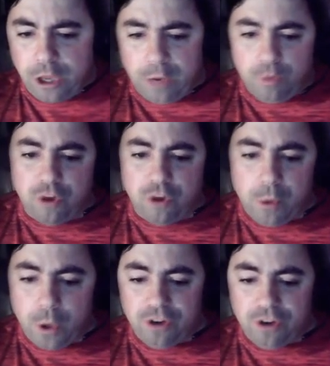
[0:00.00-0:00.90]
at what's
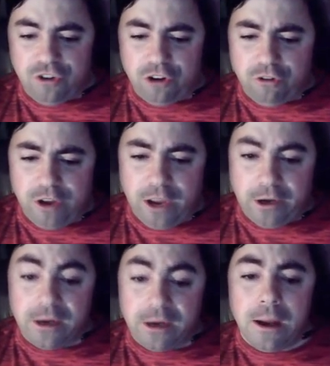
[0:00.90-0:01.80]
going on in Chester
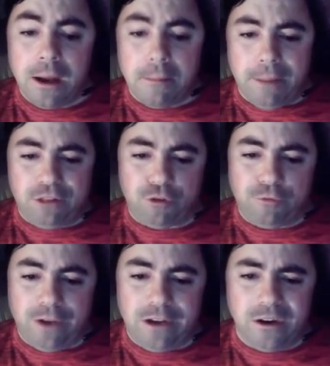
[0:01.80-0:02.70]
County,
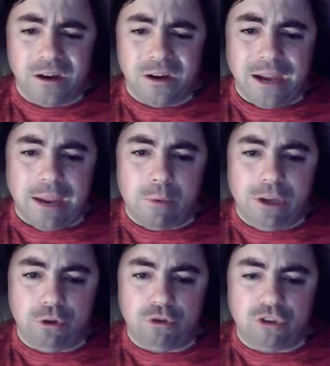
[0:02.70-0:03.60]
Pennsylvania, and we
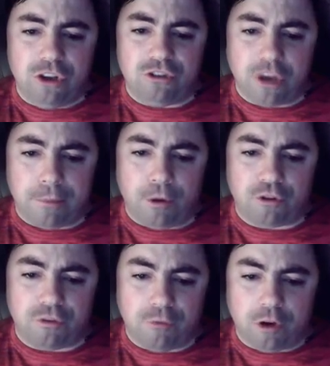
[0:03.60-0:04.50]
do see sick
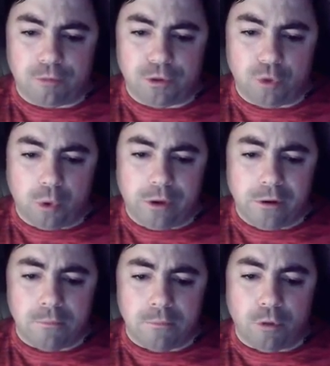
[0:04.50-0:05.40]
person, respiratory
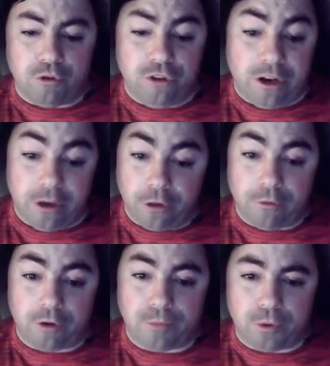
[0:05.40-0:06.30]
emergency, another
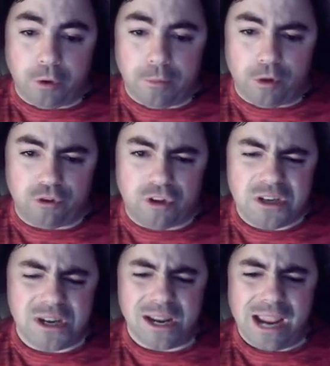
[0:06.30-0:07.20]
respiratory emergency,
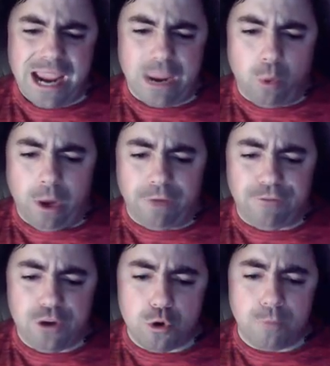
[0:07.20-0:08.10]
and quite a
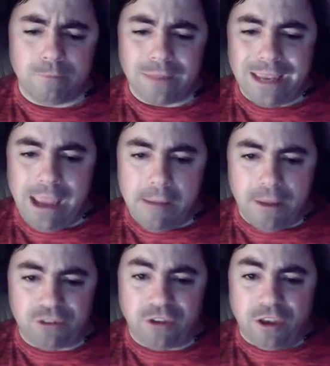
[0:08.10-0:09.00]
few E M
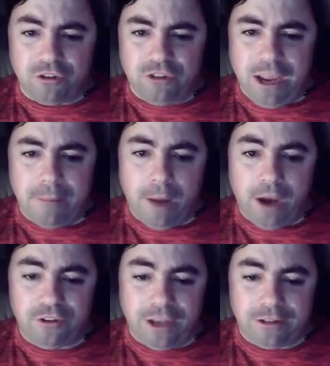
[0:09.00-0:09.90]
S
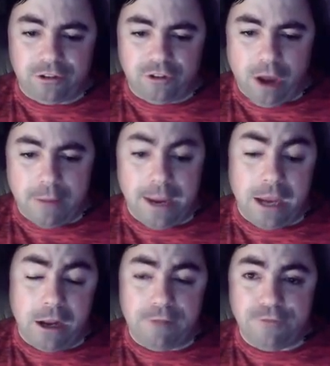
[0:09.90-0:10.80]
standbys at this time,
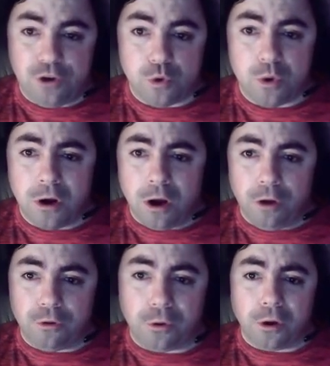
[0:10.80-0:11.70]
and a few
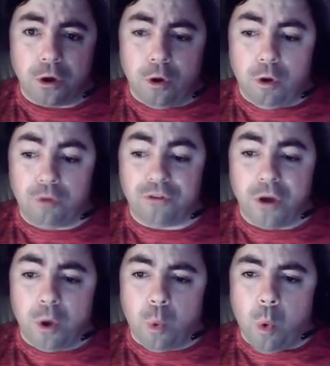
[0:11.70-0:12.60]
other calls.
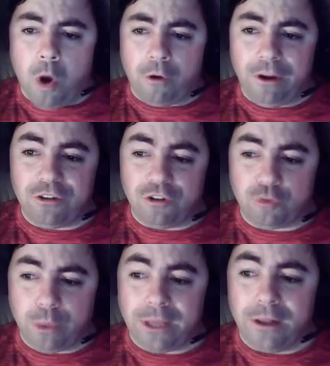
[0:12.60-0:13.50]
Walgreens this
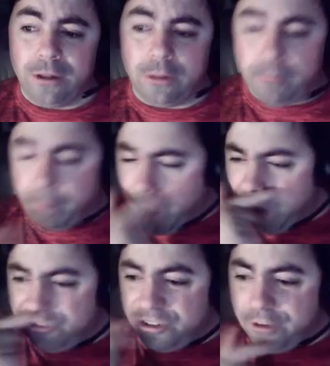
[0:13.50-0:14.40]
week, the
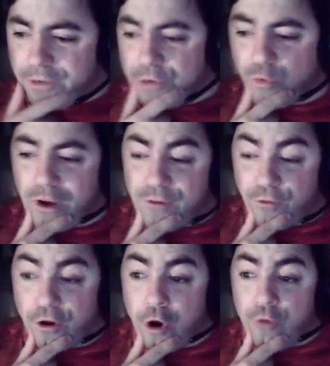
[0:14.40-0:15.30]
positivity rate for
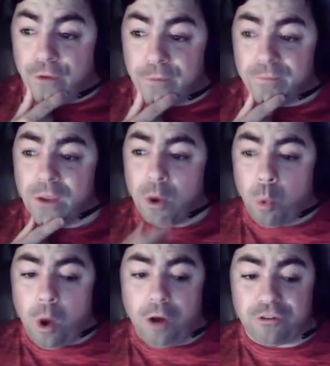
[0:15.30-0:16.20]
COVID
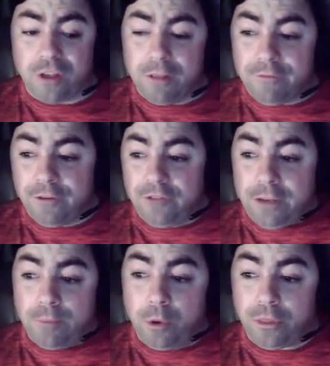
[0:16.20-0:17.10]
was fifteen
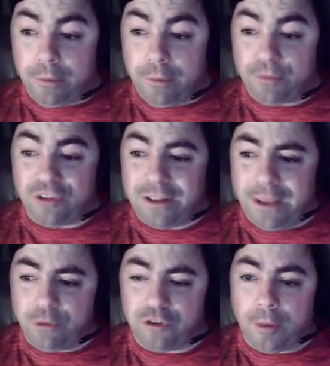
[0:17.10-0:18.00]
point three percent. That
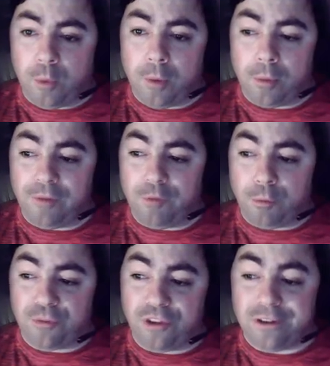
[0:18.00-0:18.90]
was up one point four
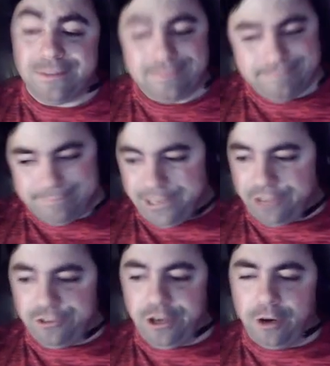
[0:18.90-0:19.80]
percent.
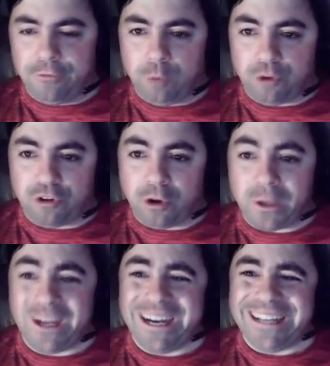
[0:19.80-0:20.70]
Testing, unfortunately,
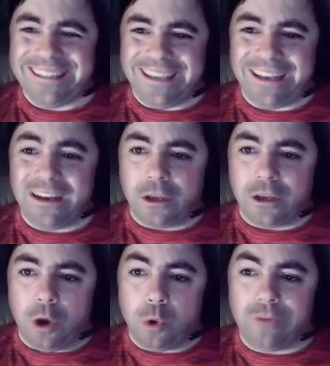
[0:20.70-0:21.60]
did
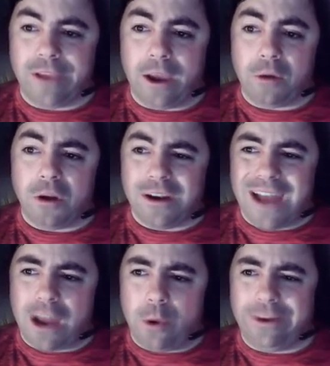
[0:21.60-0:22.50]
go down.
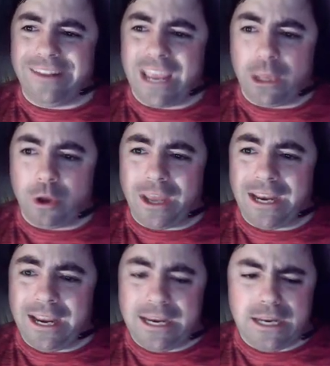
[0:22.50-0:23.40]
Not going to take a look at
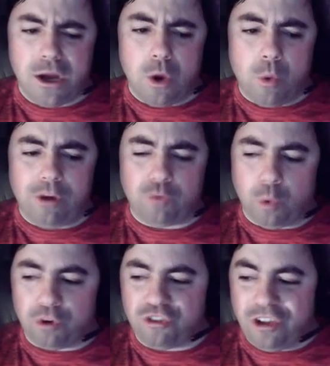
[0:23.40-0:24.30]
any
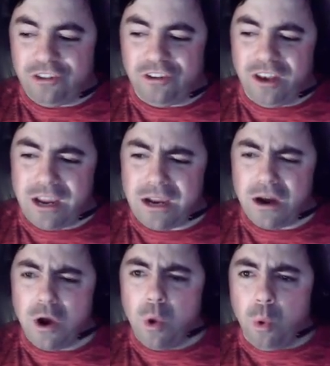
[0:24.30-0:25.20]
wastewater sites today.
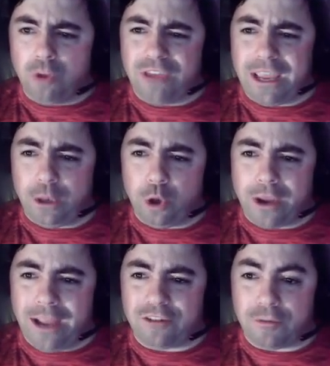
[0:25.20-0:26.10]
We'll take a look
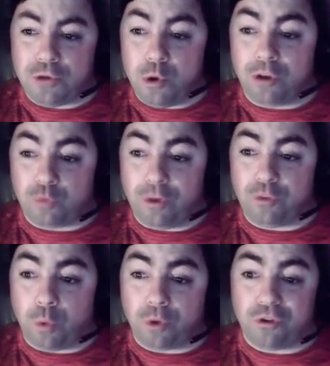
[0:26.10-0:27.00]
at some U S
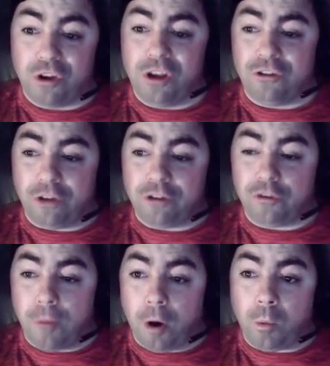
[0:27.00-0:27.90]
wastewater sites
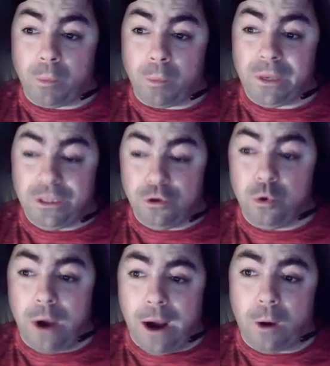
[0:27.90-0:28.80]
tomorrow, where we do
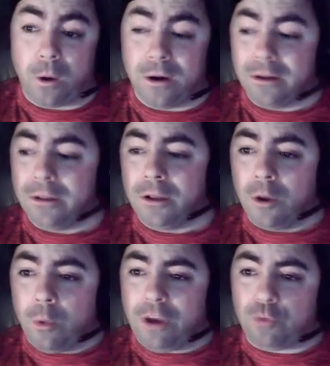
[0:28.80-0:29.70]
our
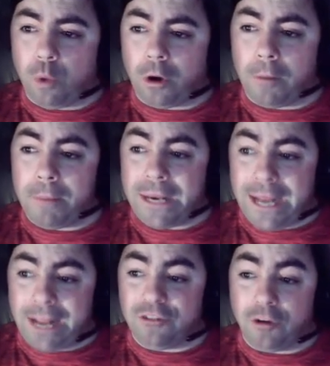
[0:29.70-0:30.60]
wastewater
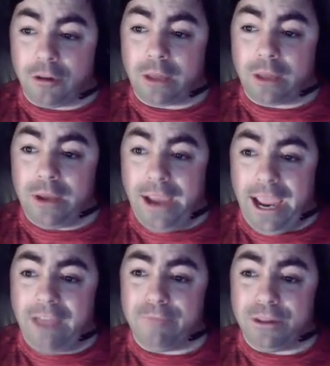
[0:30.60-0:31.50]
bonanza like we
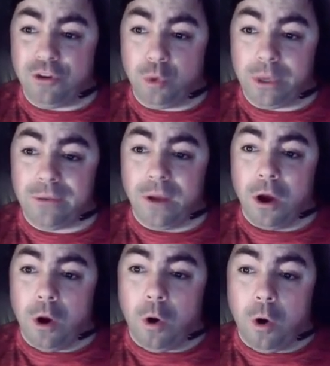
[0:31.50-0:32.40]
have been doing
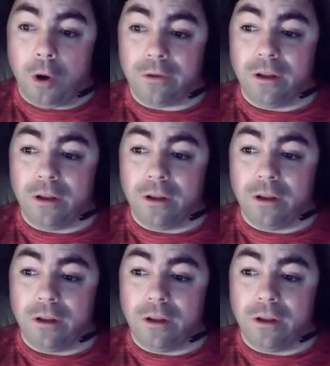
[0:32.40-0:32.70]
on